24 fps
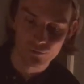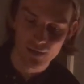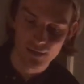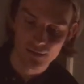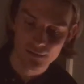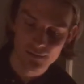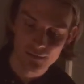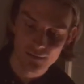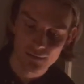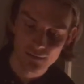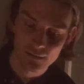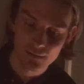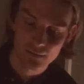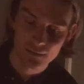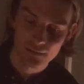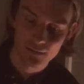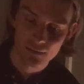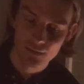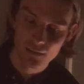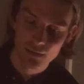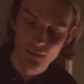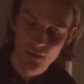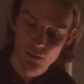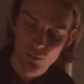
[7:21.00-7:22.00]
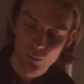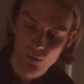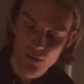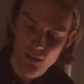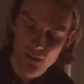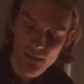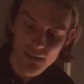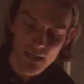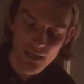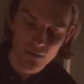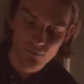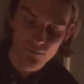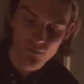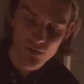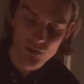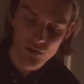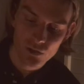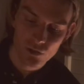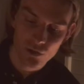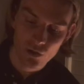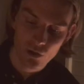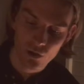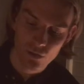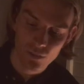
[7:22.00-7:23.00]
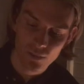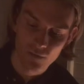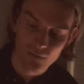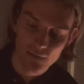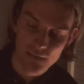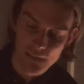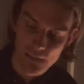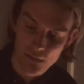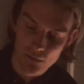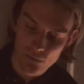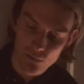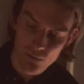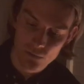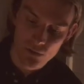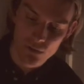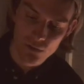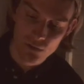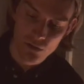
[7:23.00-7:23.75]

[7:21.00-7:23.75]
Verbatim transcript: rest. With the television gone, there is little to